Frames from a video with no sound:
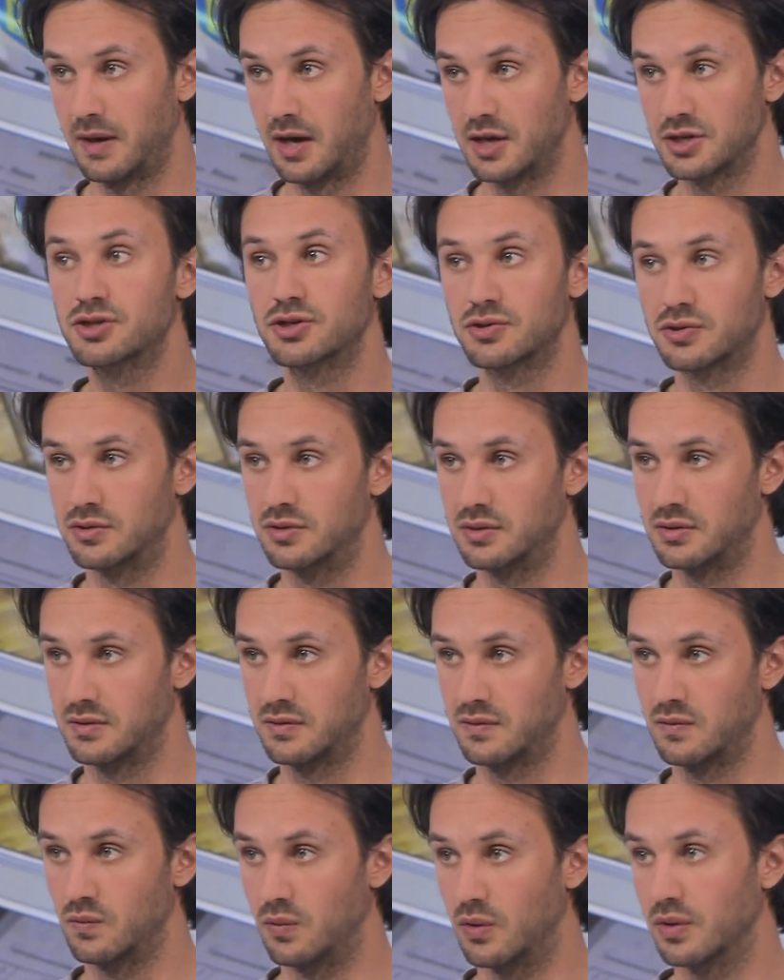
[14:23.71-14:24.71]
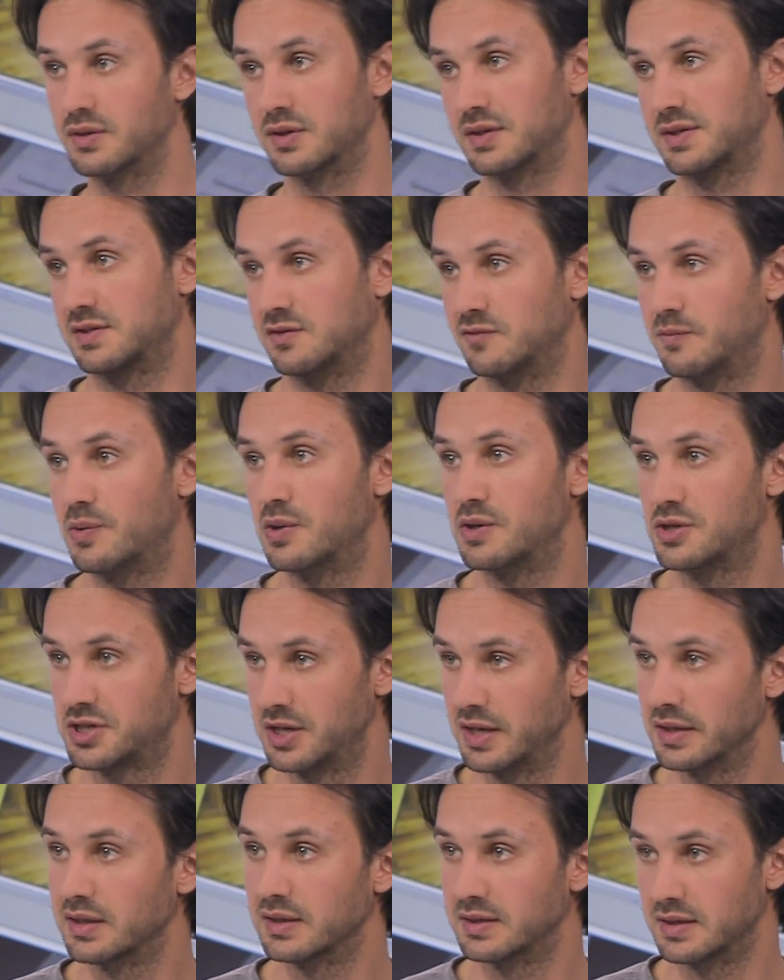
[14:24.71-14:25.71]
assure voters of
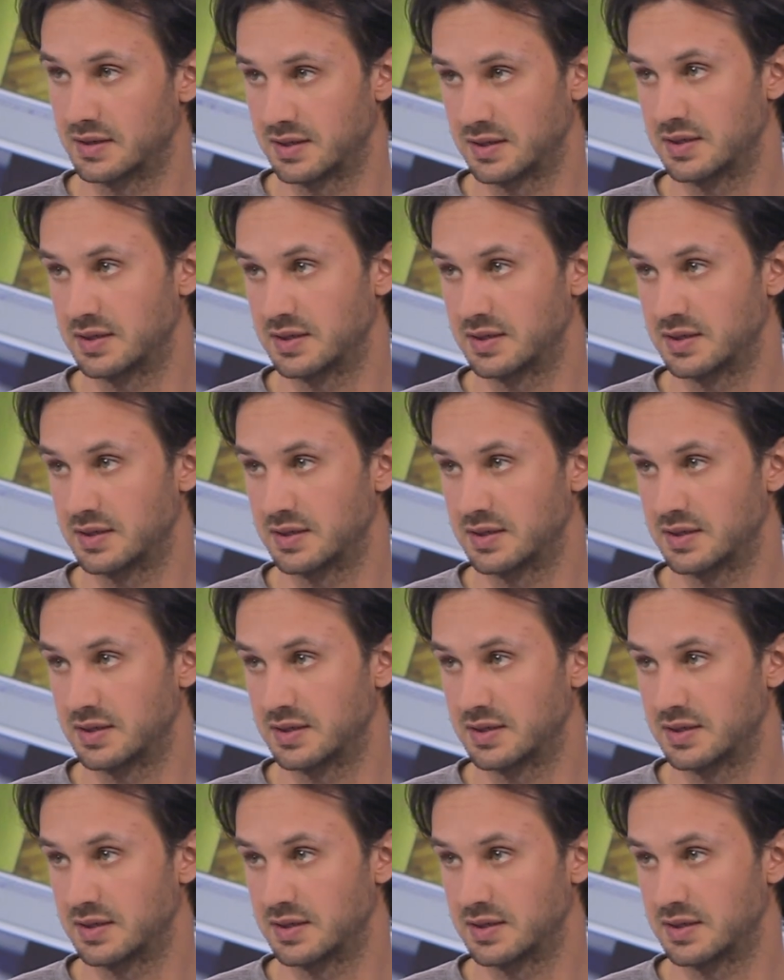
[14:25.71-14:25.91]
Poroshenko that